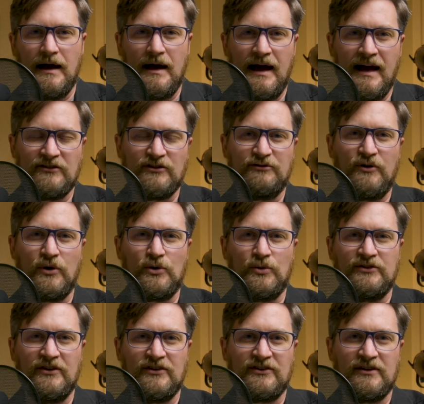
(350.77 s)
As a photo
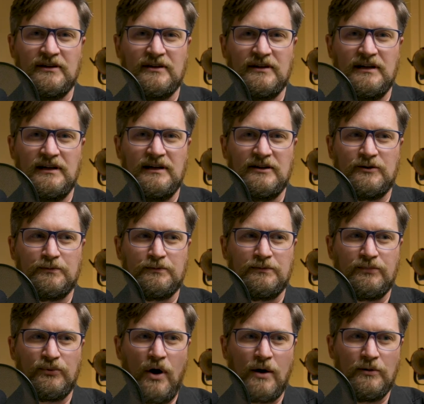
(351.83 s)
assistant, it's
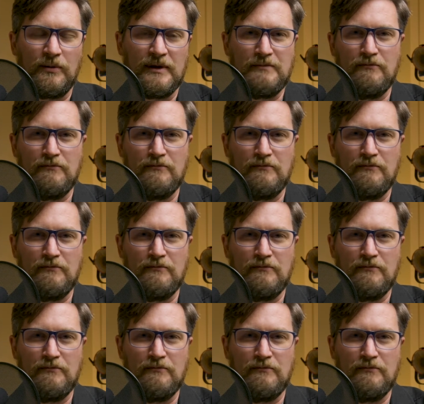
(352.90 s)
probably